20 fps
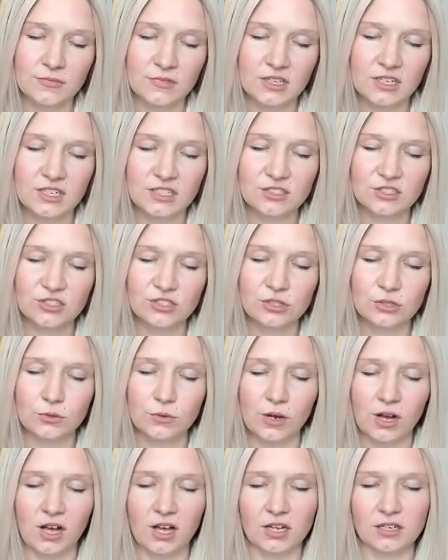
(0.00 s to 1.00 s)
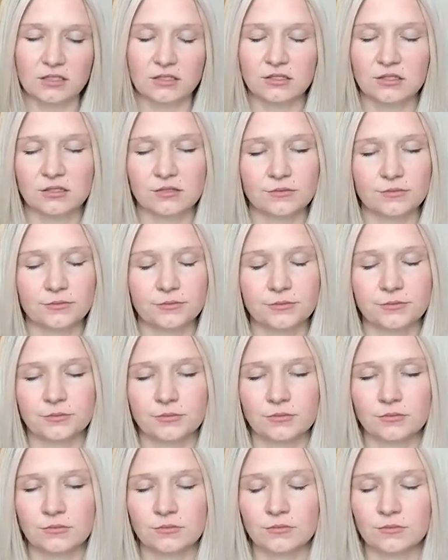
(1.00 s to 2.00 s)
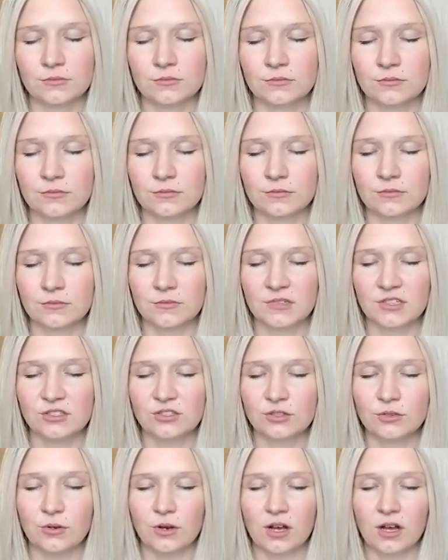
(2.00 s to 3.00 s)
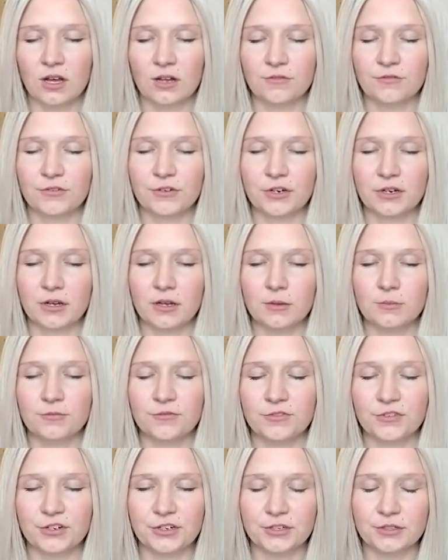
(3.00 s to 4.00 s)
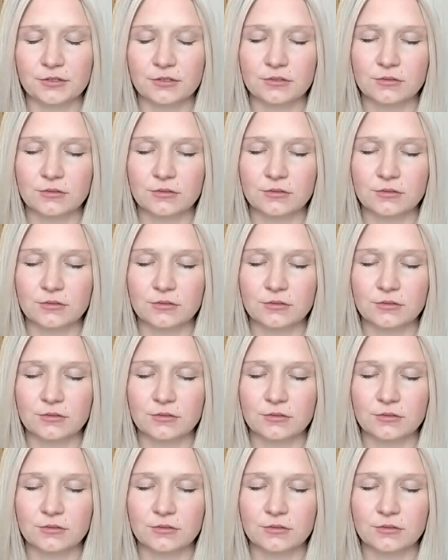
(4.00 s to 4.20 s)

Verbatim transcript: it's too hot. Too hot for comfort.